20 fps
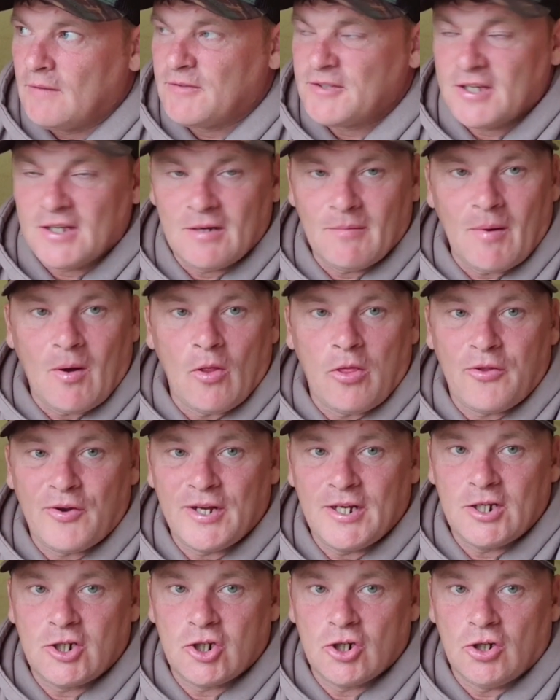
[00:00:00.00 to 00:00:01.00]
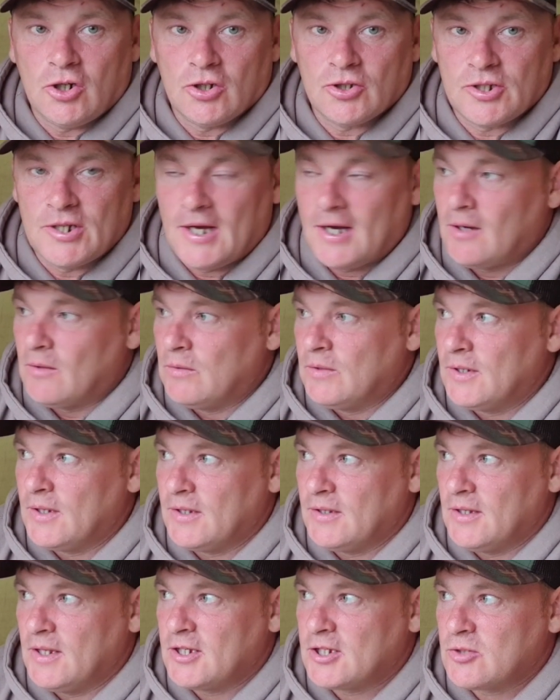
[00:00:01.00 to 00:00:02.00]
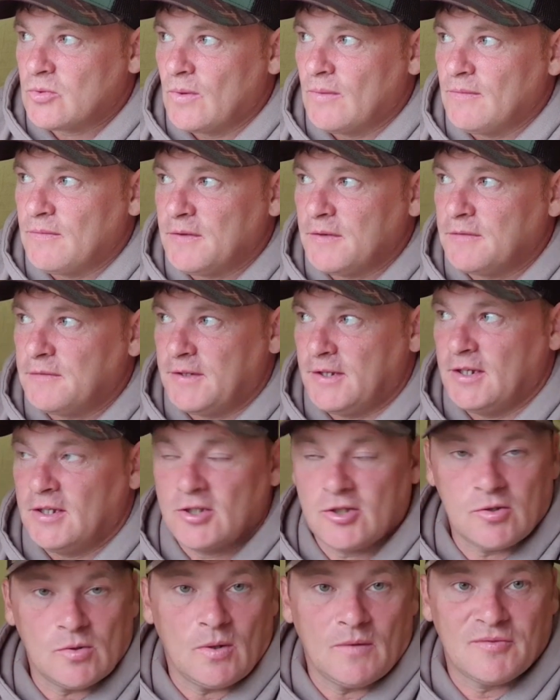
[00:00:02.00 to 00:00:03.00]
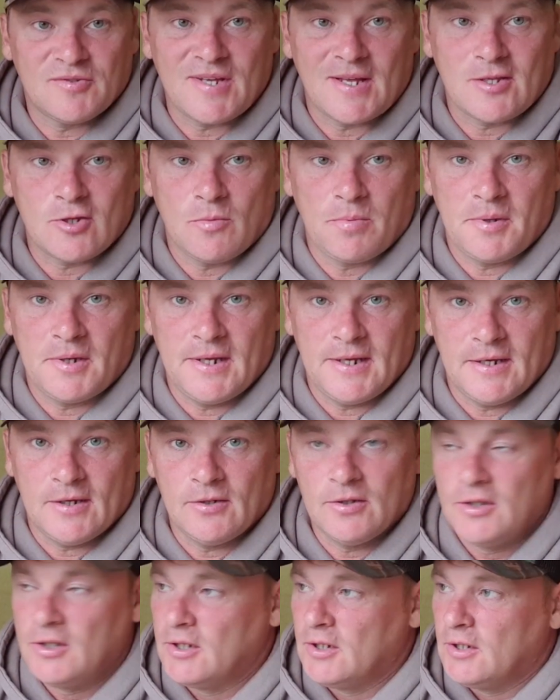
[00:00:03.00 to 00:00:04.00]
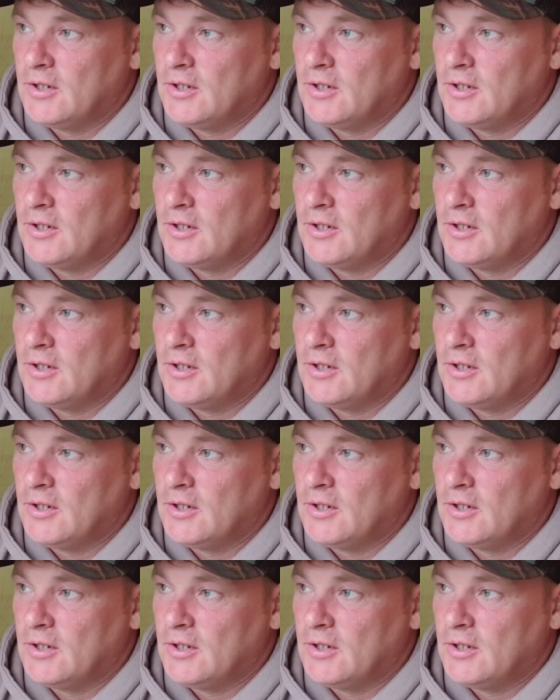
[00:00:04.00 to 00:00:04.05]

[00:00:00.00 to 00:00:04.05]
I've seen about 3 shows now in this swim 15, so I've set up in here.